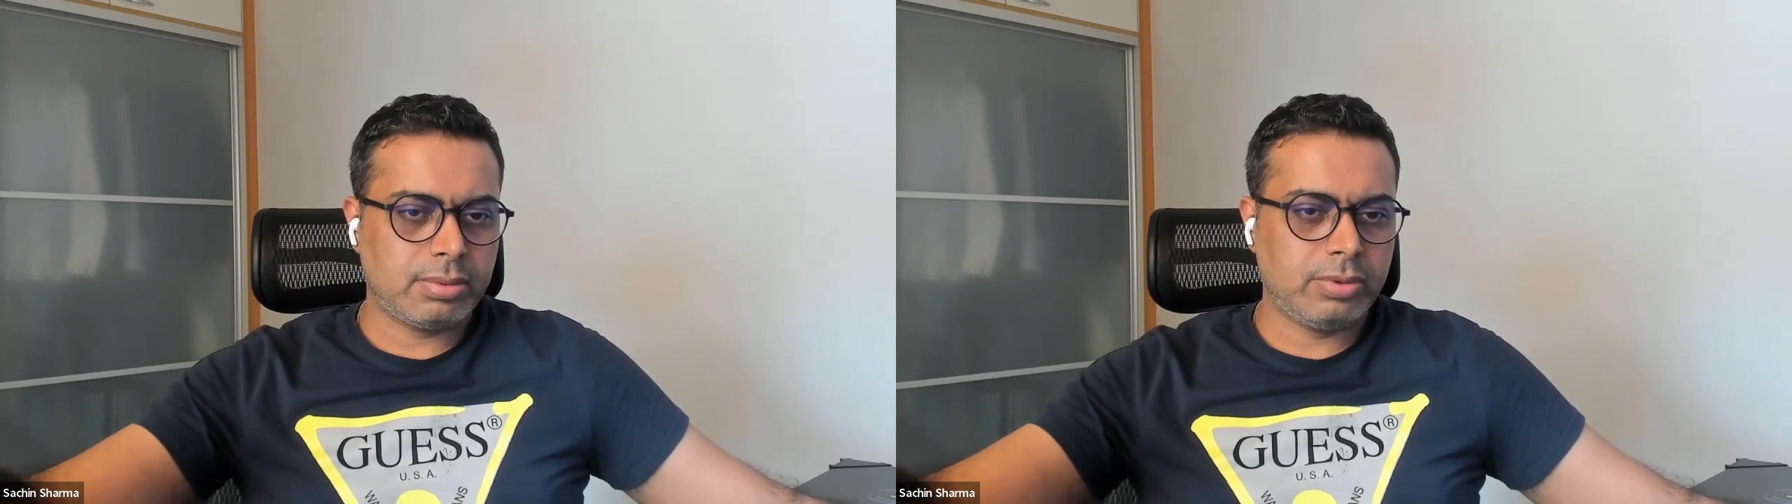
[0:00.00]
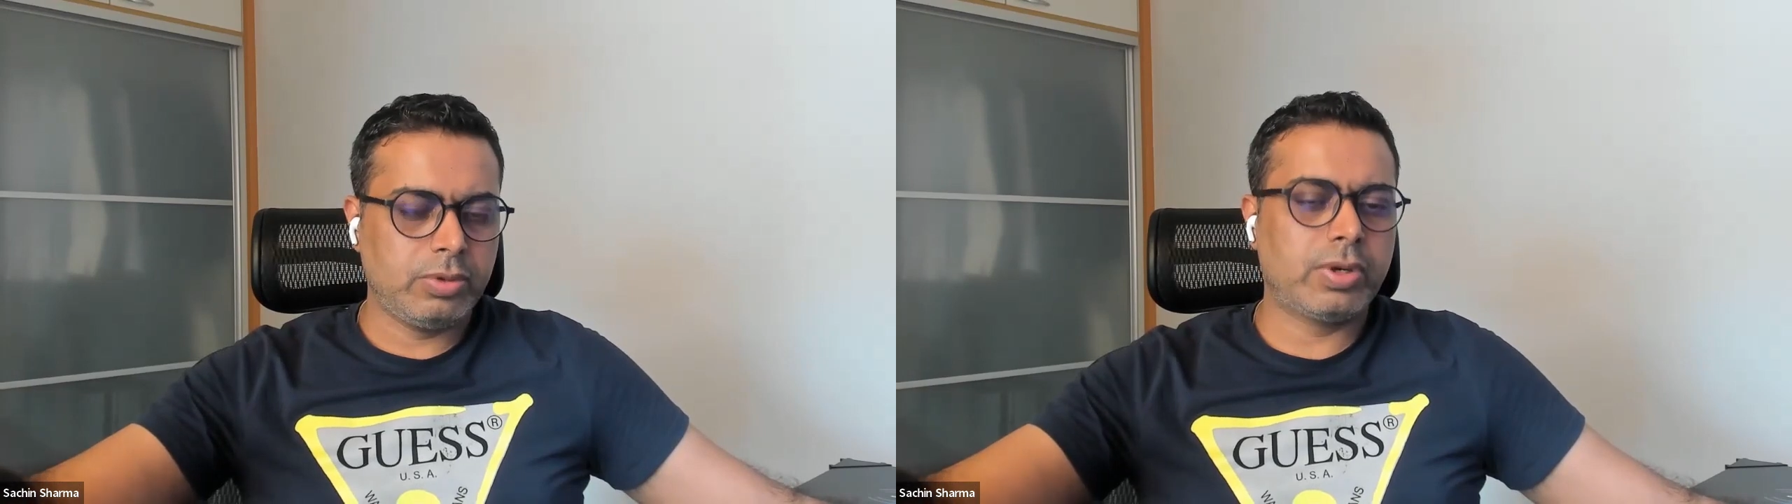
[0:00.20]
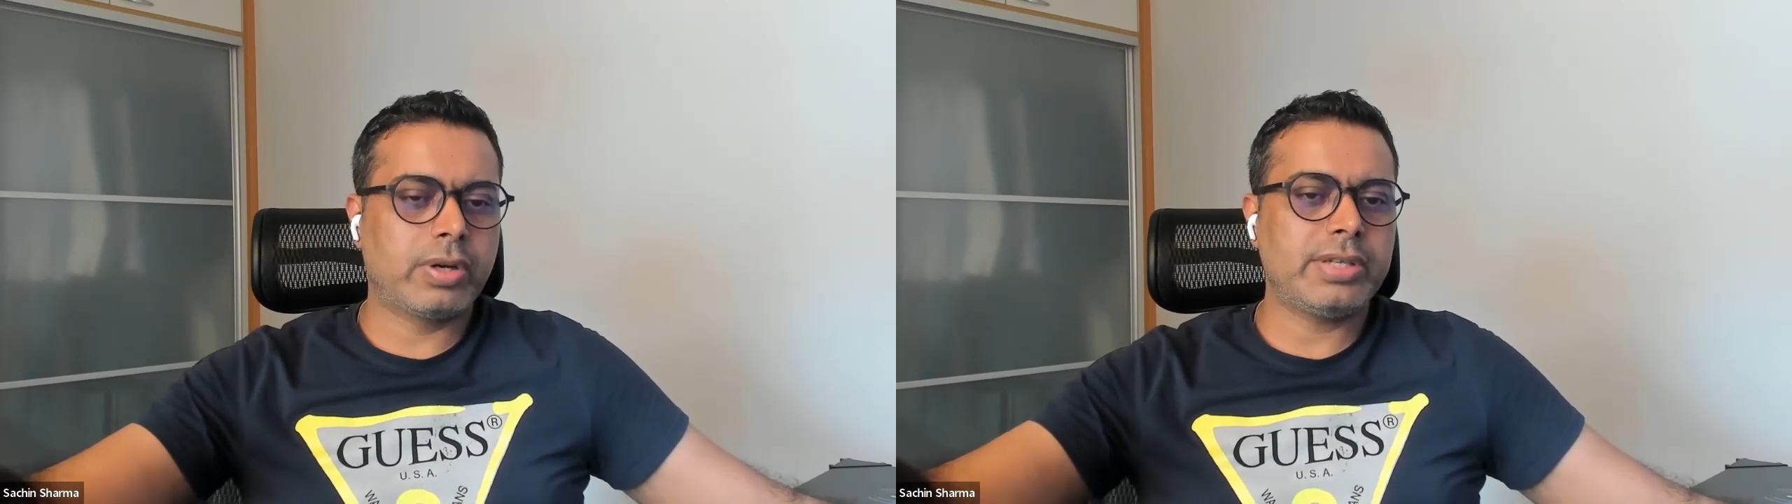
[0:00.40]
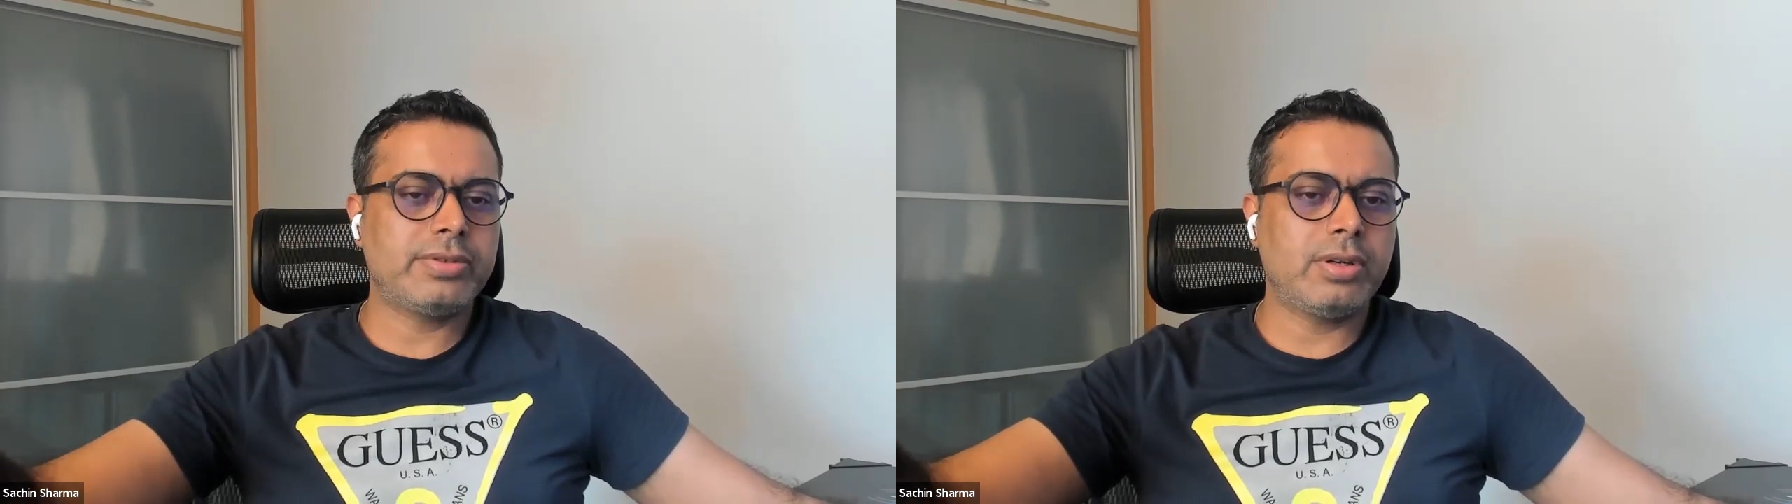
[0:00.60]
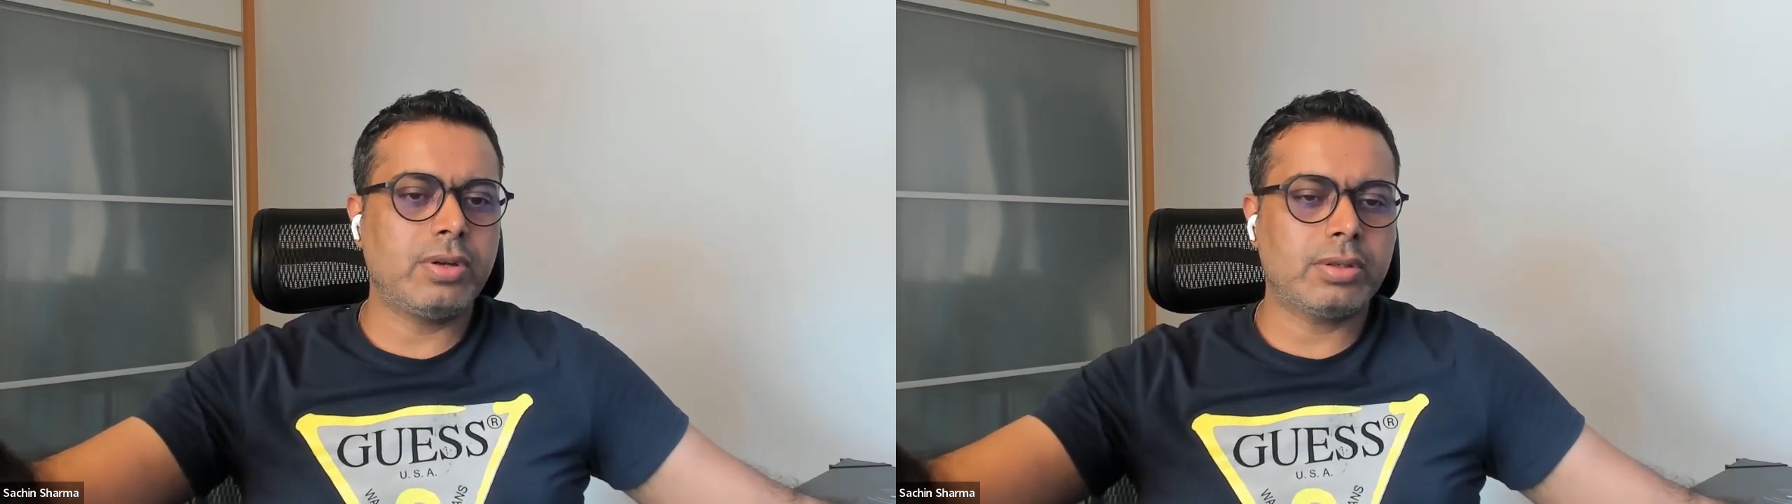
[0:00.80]
You are
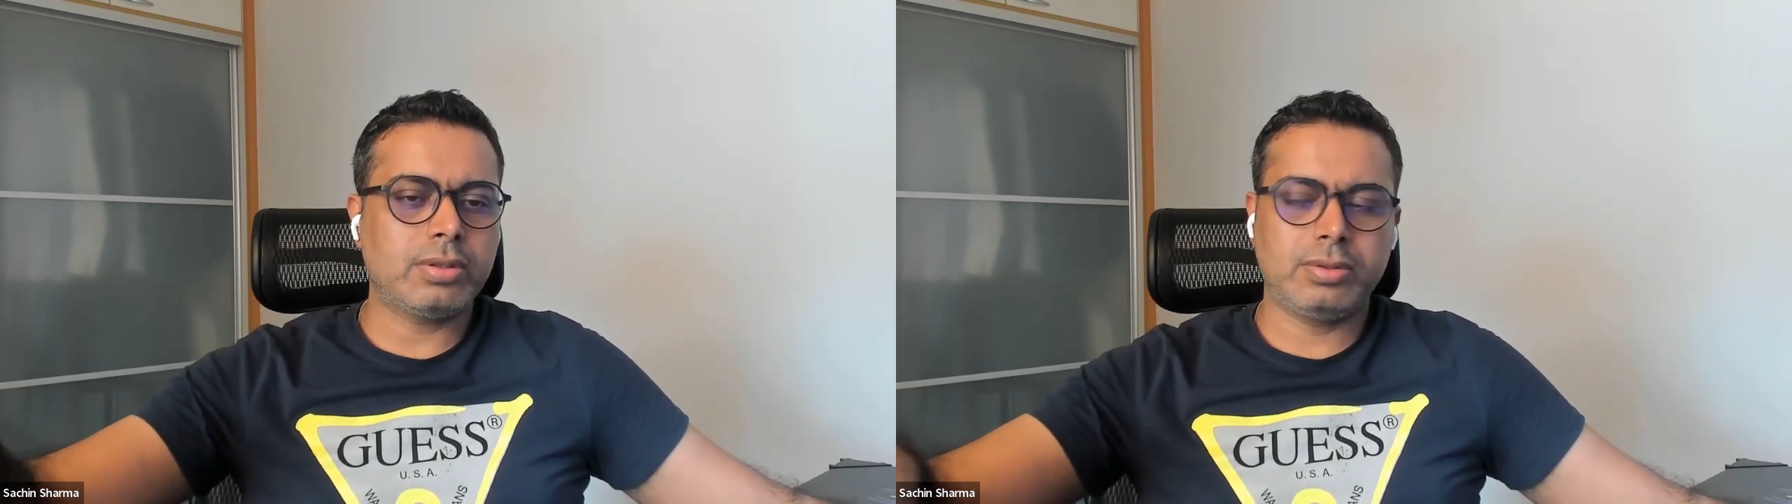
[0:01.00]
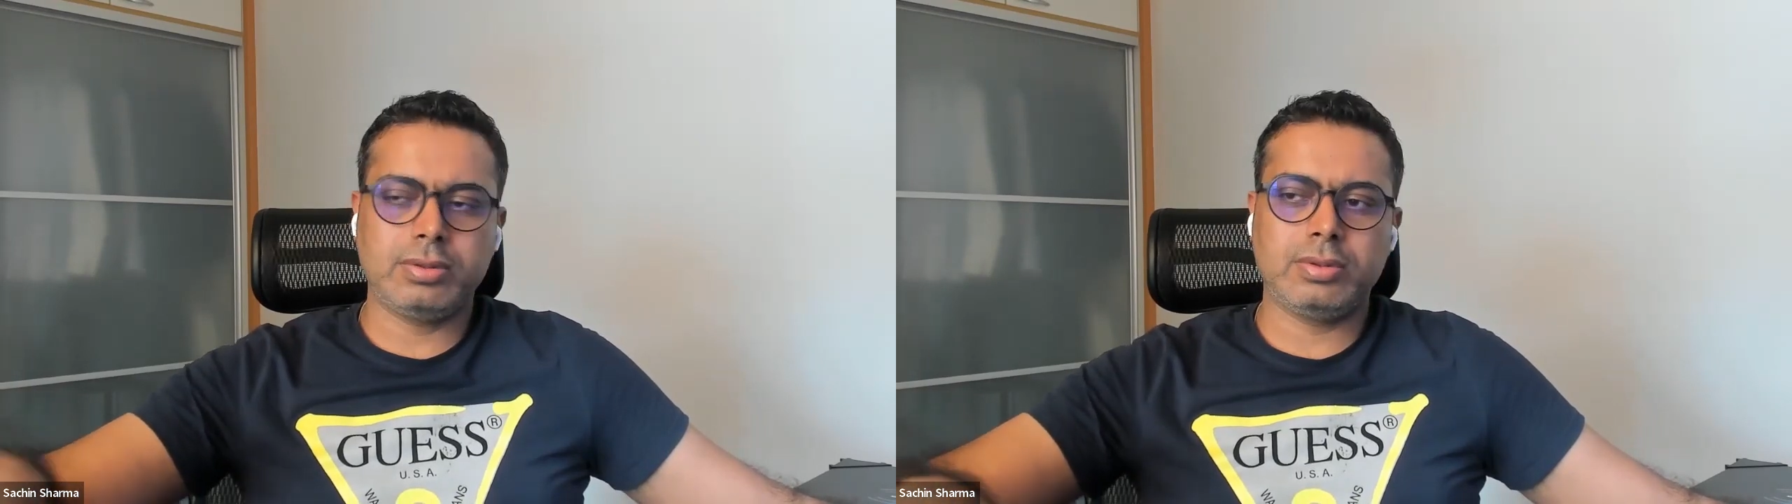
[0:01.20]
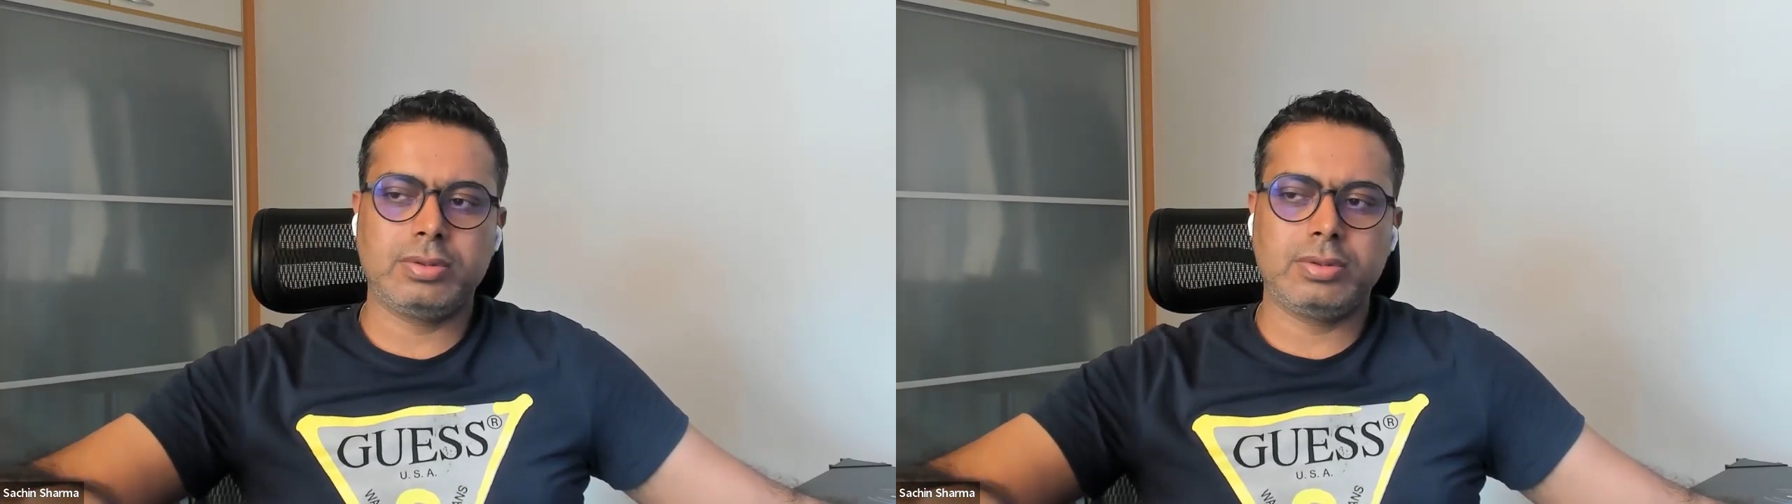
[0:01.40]
region locked